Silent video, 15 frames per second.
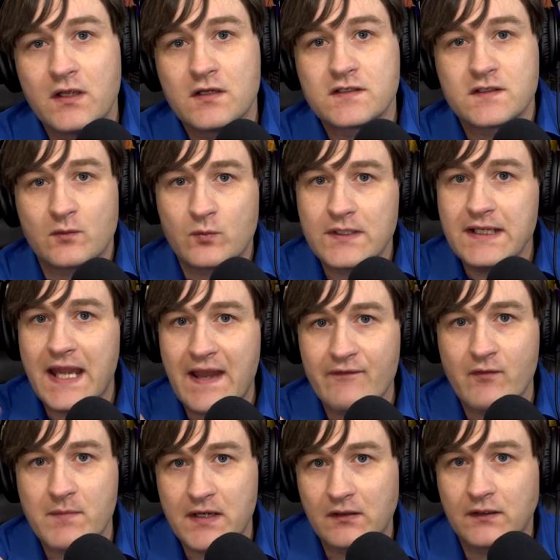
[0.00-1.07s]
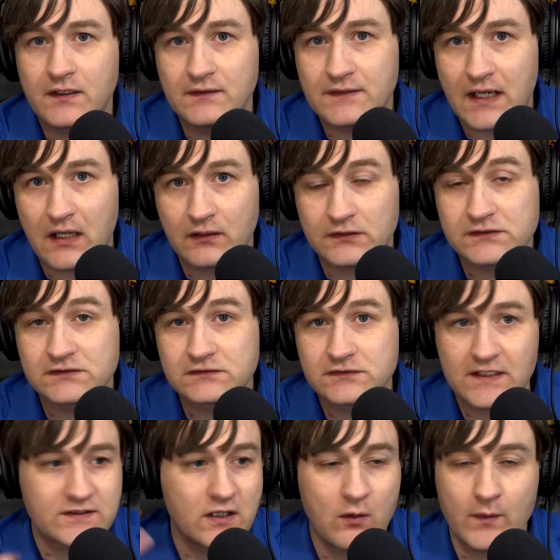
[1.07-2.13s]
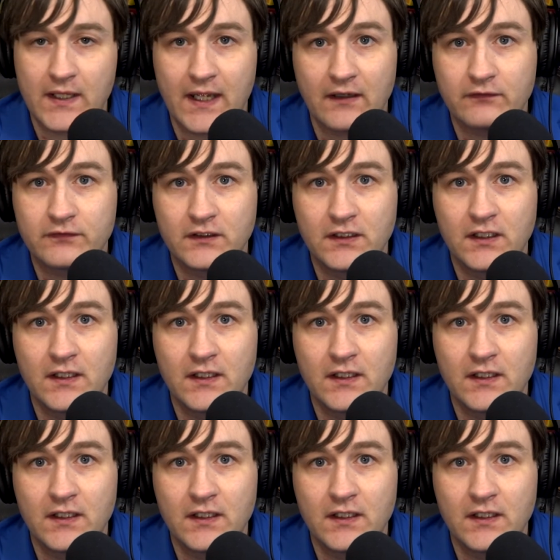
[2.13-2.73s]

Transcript: So we have American dollars. That's all we have.